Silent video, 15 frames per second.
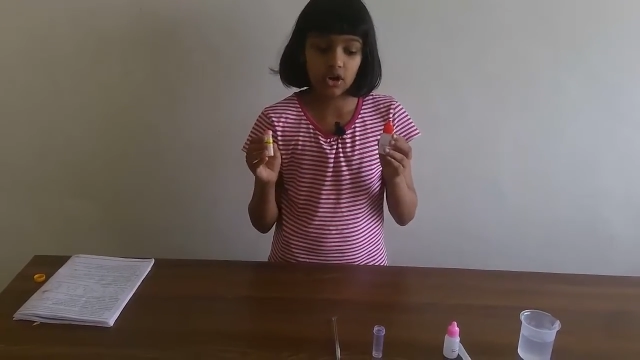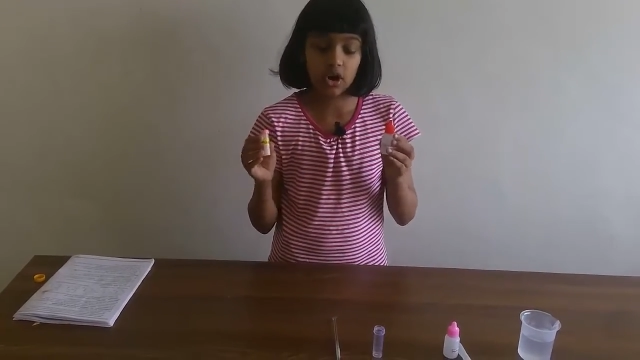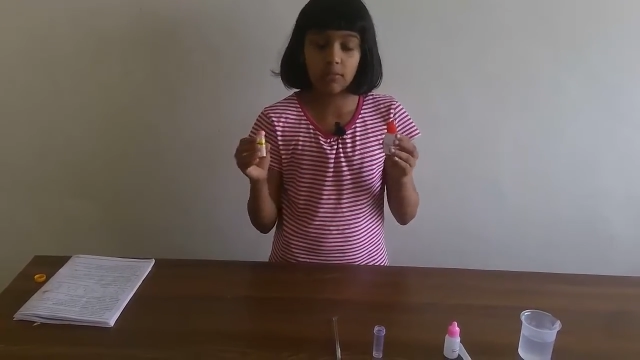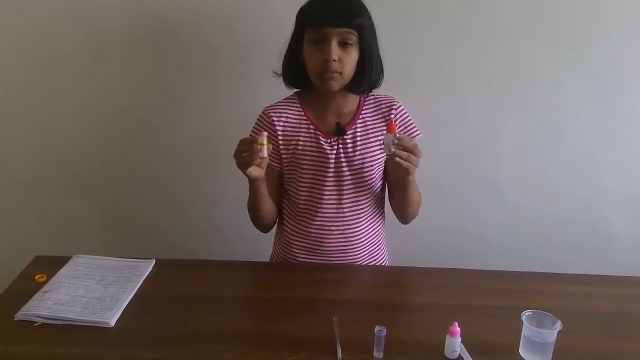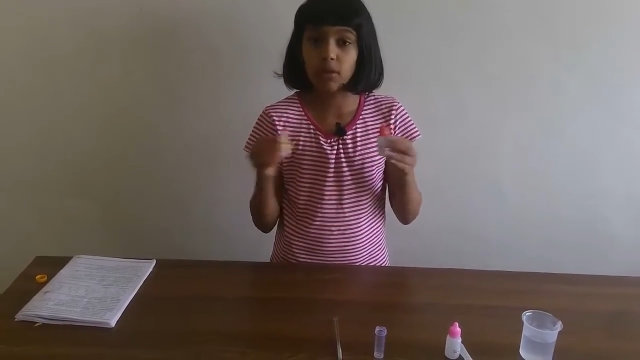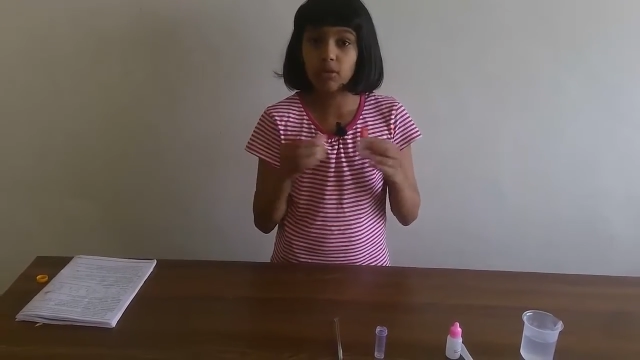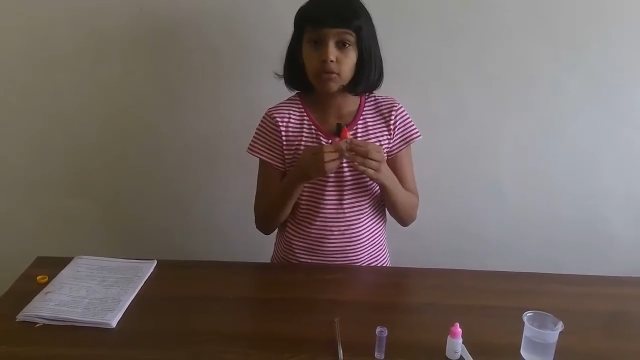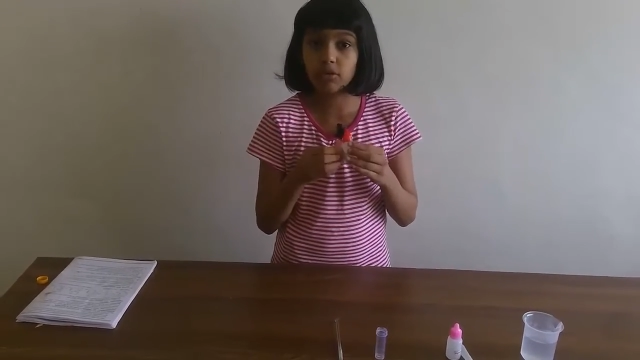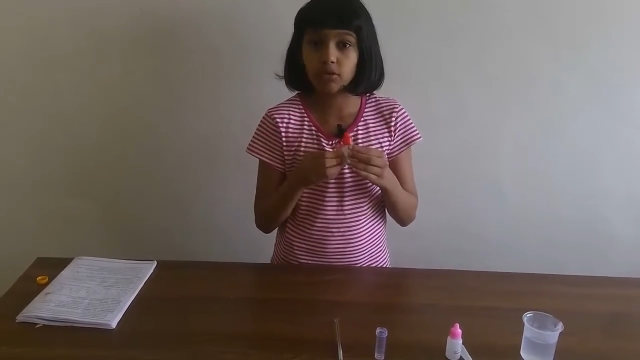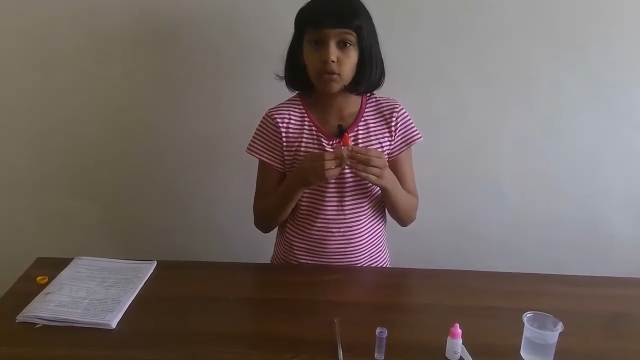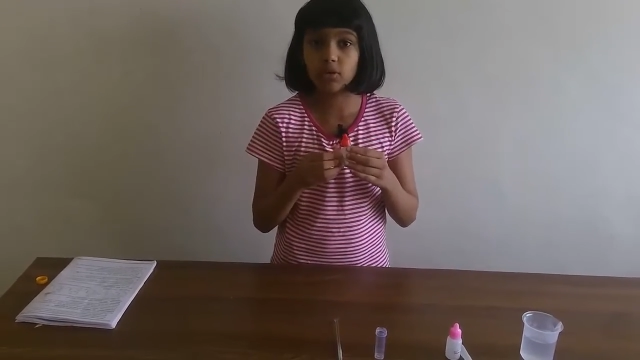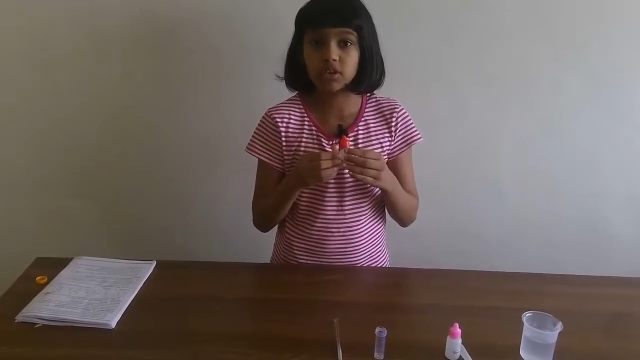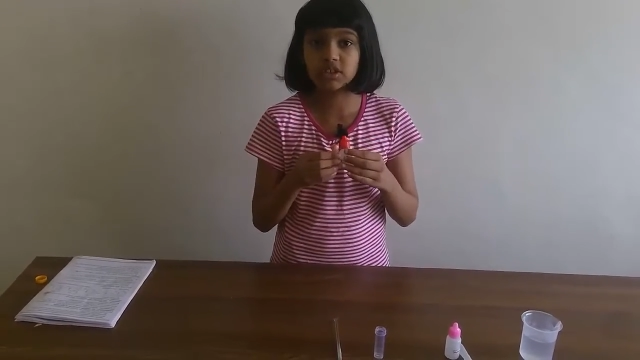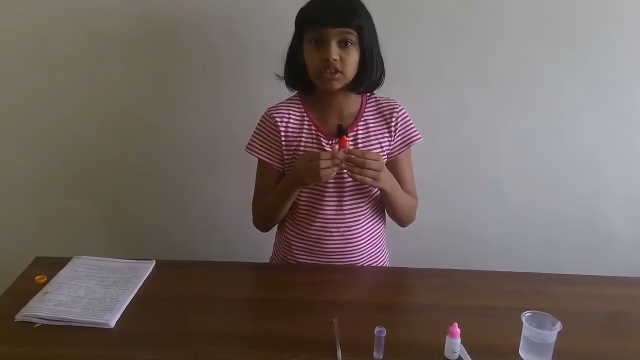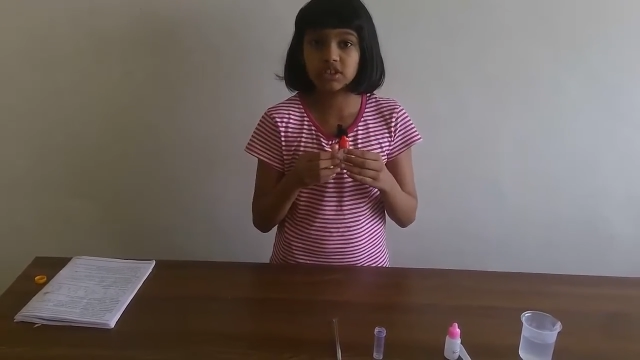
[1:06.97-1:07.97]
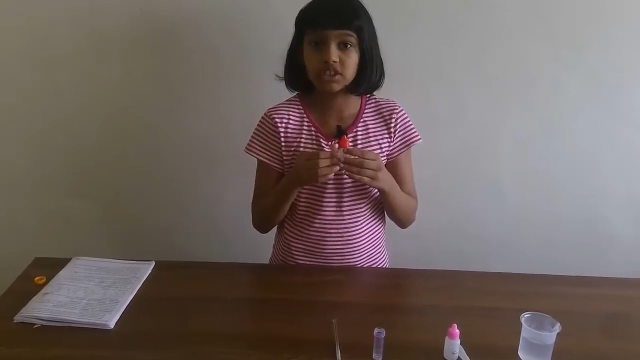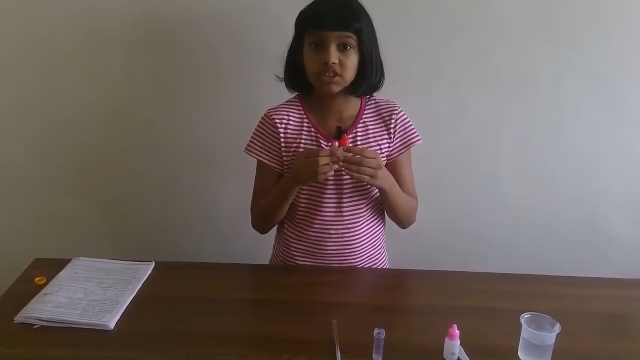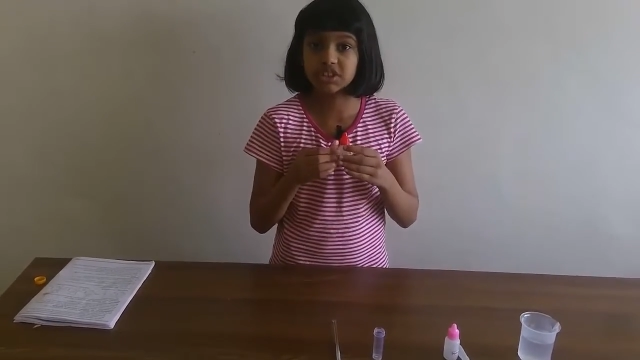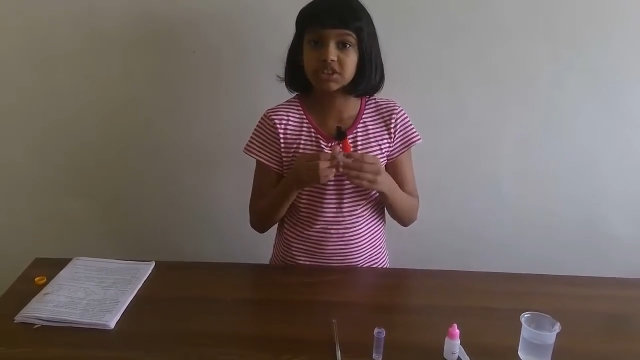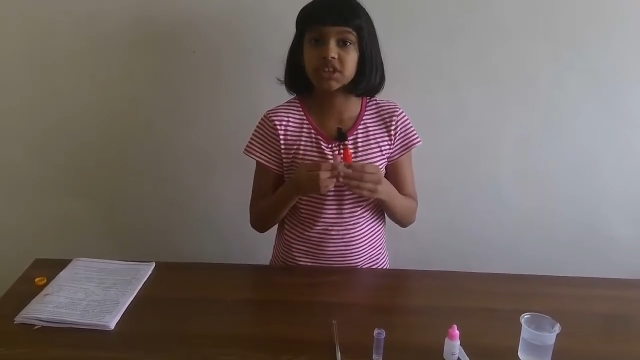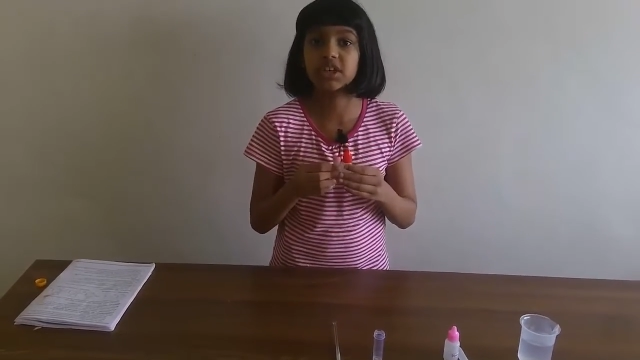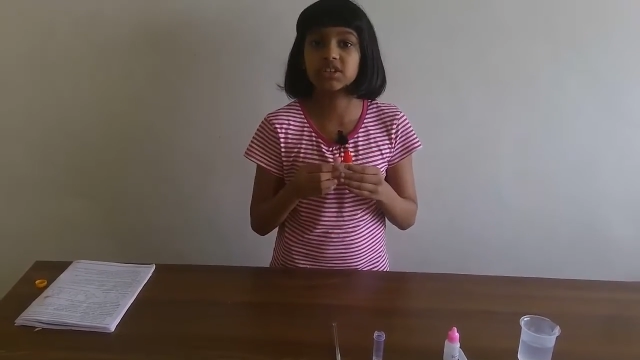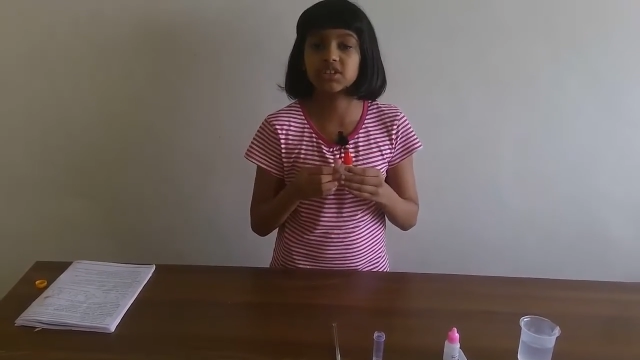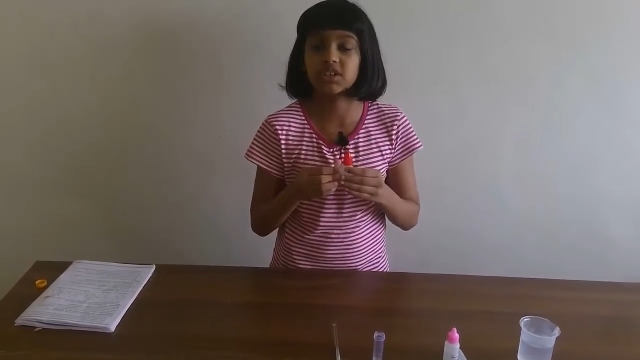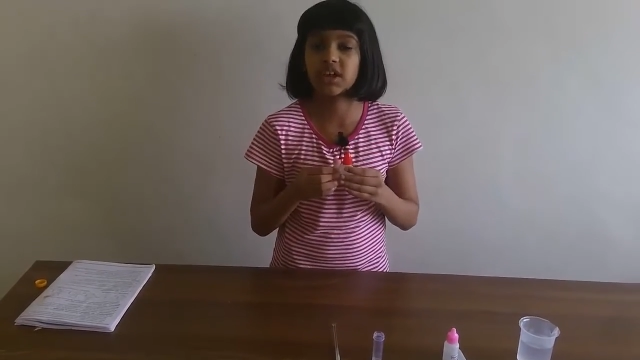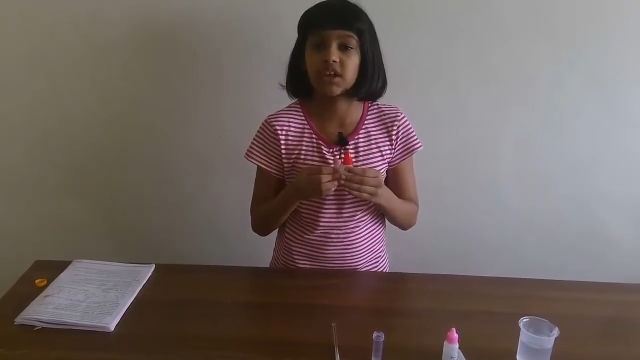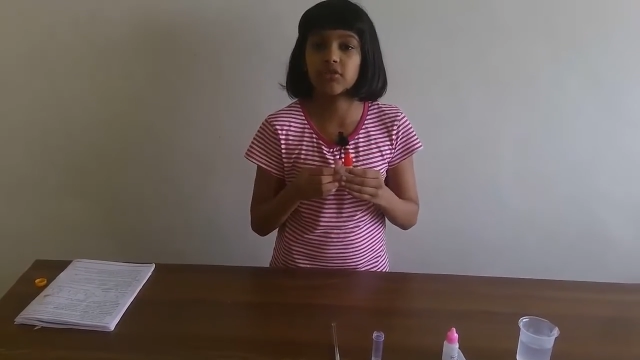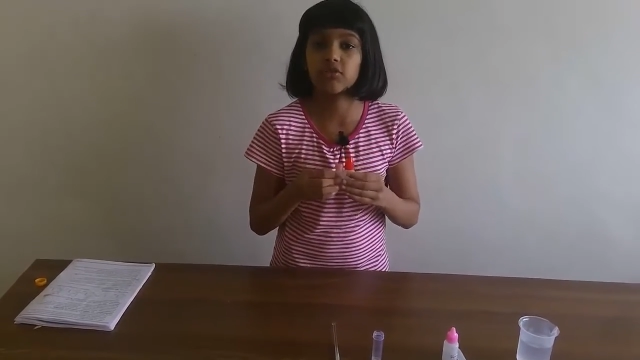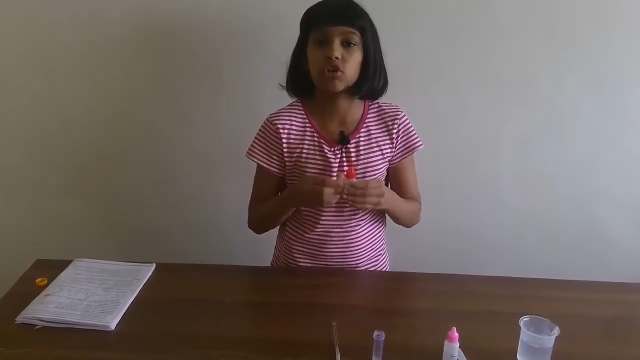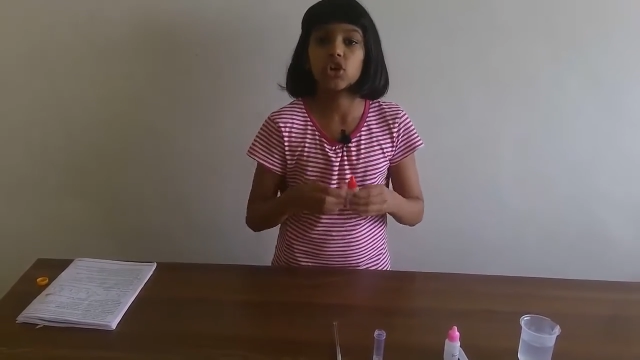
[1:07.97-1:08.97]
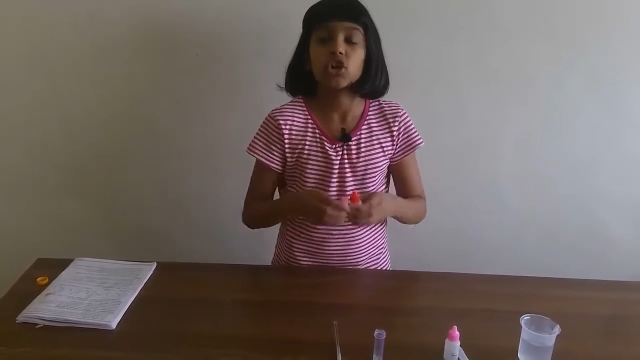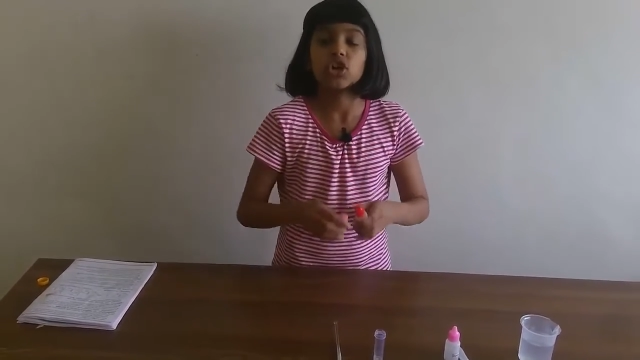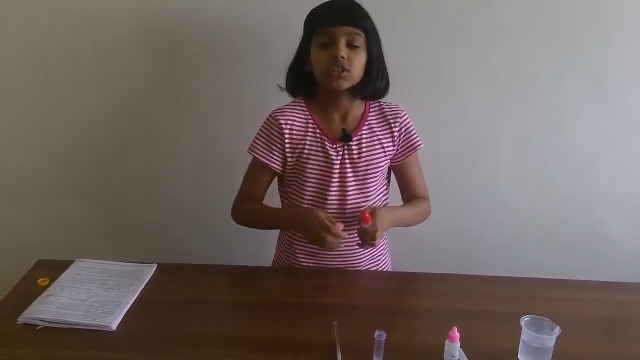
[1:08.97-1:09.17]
are both going to stick together